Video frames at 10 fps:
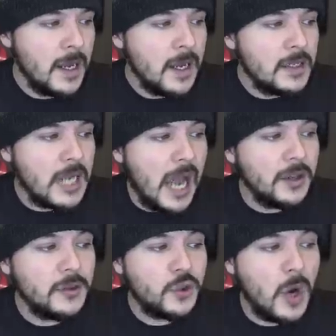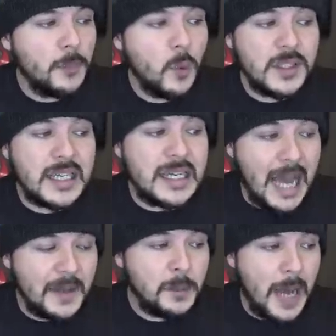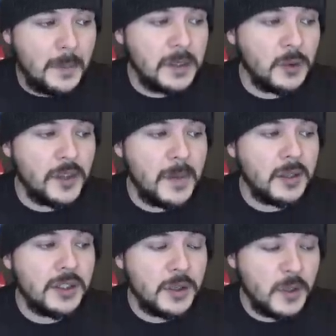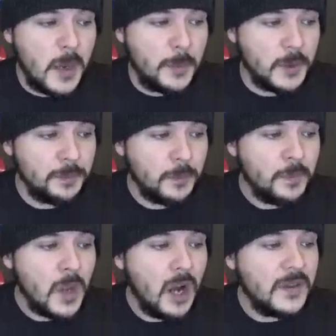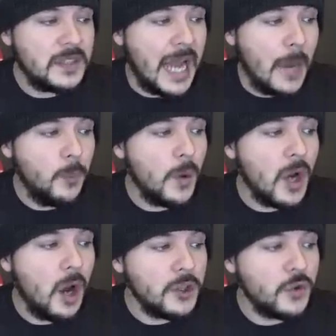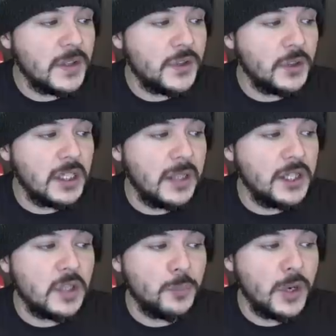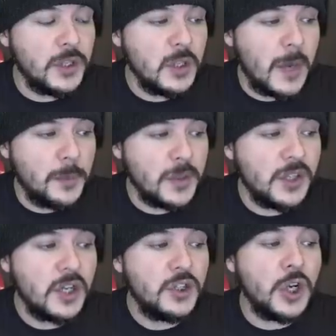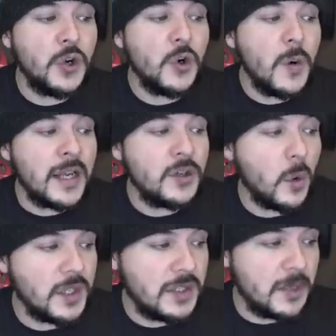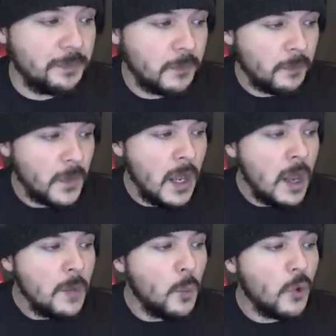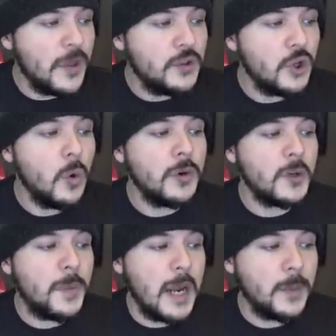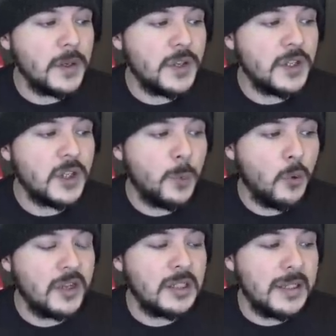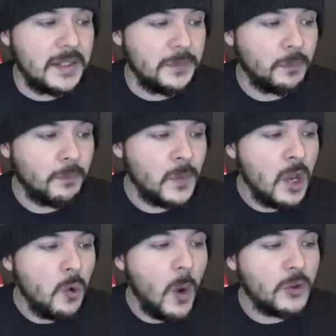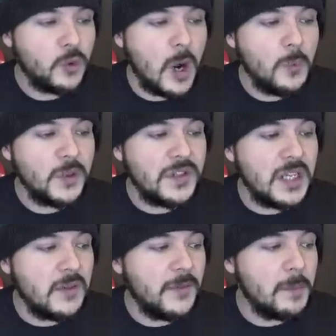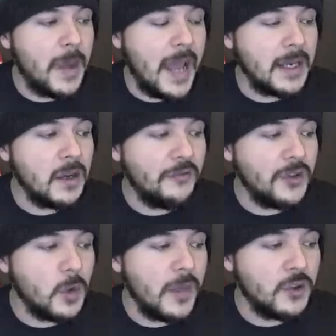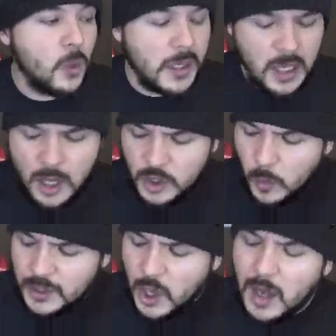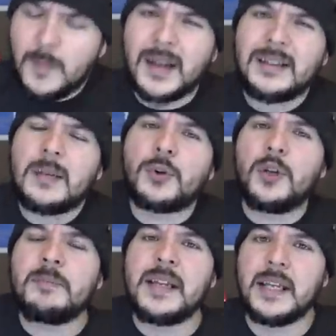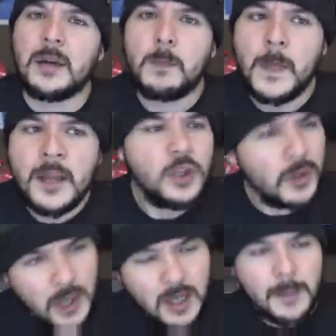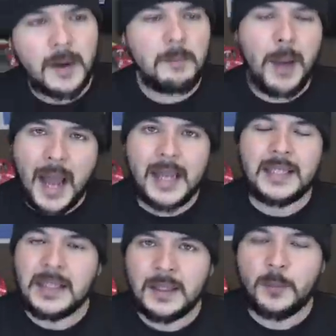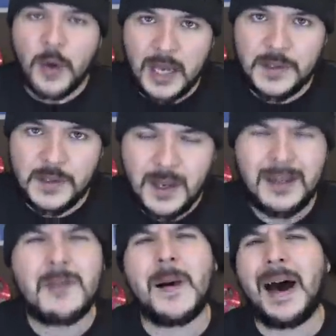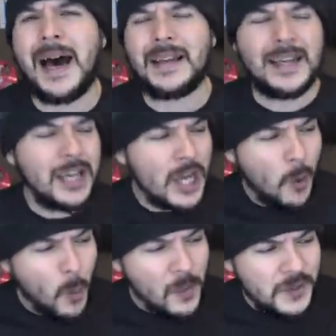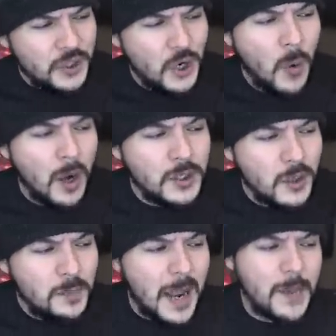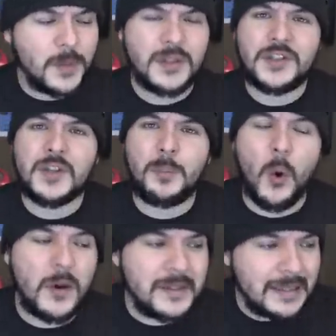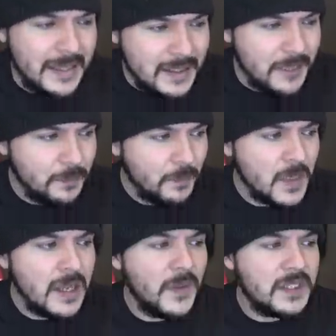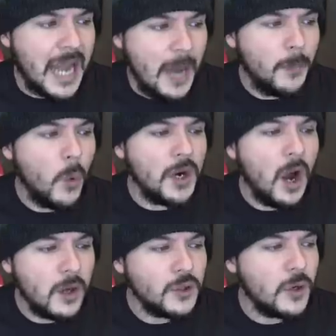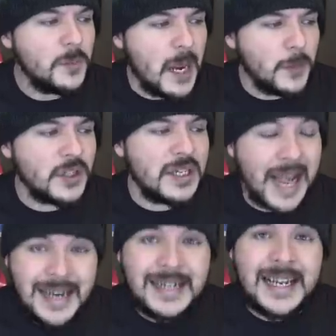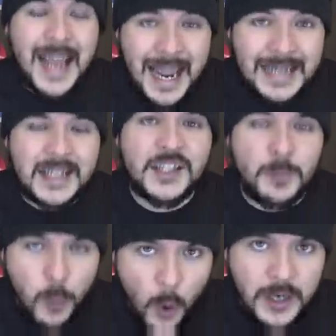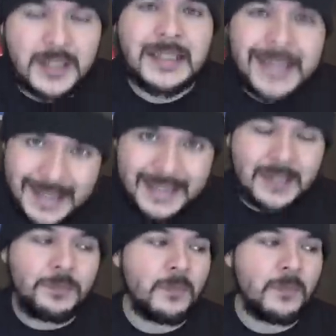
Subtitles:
Donald Trump was not popular with America's newspaper. Of the top 100 circulation print newspapers, two endorsed him. More than 200 papers supported Clinton, while Trump received the backing of fewer than 20. You want to talk about a liberal media? You want to talk about a bias in the press? Come on. More than 200 papers supported Clinton. The top 100 papers, 98 supported Clinton.